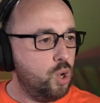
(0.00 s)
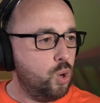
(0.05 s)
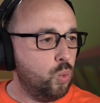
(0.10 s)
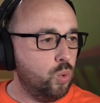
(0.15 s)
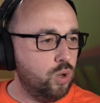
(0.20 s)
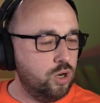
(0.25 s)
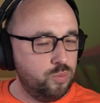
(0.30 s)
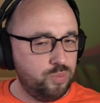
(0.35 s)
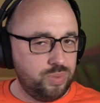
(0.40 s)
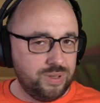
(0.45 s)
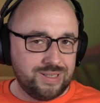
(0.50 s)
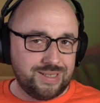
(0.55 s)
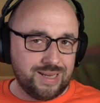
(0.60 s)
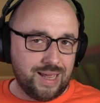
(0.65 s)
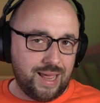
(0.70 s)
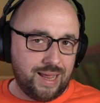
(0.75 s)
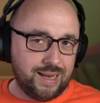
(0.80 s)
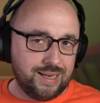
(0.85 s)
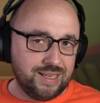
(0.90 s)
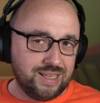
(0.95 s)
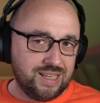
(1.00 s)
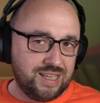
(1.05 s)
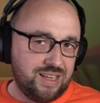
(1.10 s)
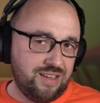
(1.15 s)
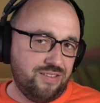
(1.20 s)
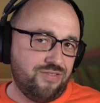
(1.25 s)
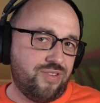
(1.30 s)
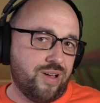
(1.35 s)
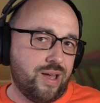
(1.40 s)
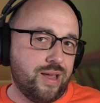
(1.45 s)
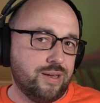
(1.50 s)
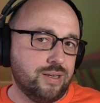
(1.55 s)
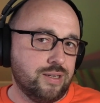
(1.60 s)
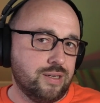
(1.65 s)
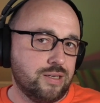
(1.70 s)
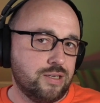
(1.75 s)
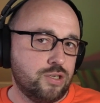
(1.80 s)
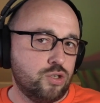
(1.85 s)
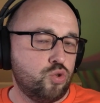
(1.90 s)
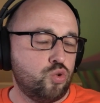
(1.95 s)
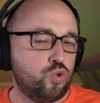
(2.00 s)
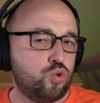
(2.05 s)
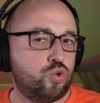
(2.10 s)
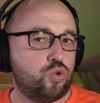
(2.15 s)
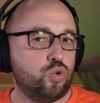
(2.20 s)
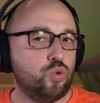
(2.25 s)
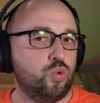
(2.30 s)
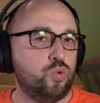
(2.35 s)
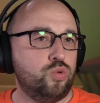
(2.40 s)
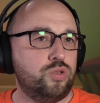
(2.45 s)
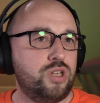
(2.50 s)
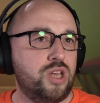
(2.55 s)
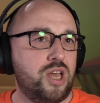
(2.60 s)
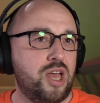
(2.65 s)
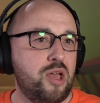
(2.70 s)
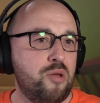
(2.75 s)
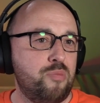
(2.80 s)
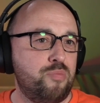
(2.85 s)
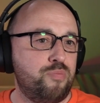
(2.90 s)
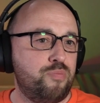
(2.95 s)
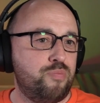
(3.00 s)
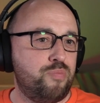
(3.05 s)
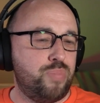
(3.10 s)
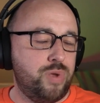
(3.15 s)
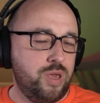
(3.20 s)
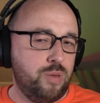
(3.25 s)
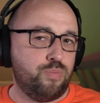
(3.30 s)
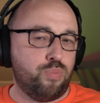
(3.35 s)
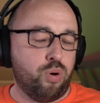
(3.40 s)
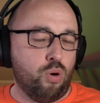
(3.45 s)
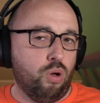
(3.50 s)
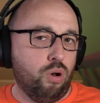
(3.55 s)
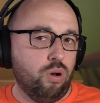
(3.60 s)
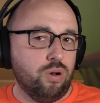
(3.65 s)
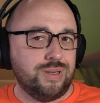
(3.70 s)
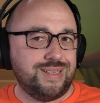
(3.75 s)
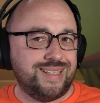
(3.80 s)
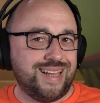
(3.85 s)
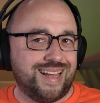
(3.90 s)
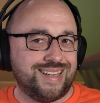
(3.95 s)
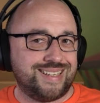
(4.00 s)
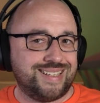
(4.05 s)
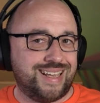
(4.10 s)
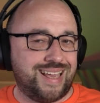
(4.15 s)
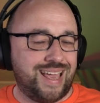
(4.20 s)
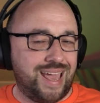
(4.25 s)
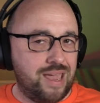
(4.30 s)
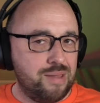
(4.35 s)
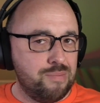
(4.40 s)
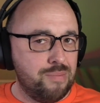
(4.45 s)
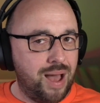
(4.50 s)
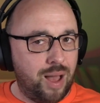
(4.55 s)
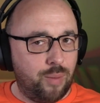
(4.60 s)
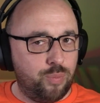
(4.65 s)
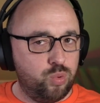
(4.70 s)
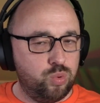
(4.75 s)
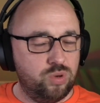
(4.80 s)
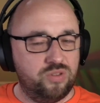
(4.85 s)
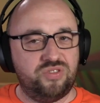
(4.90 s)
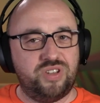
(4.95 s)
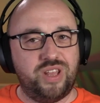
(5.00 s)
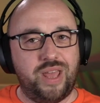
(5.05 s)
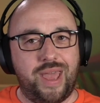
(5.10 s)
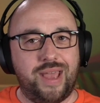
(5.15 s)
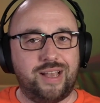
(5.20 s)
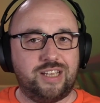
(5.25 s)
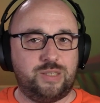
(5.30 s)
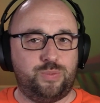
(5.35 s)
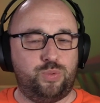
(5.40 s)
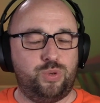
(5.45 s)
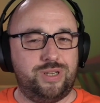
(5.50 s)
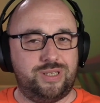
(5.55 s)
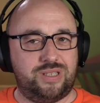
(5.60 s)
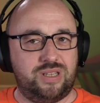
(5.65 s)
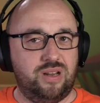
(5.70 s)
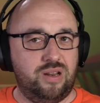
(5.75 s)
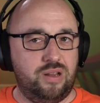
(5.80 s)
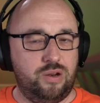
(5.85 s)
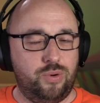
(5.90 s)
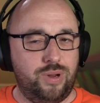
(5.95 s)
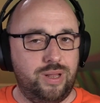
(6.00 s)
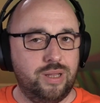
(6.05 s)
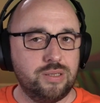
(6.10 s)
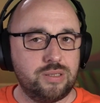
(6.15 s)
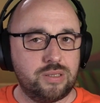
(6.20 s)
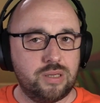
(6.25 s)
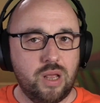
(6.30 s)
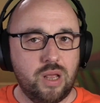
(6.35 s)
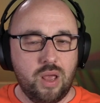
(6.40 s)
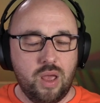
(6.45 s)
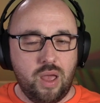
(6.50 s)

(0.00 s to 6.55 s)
will be then given to the people that came up with the Express LRS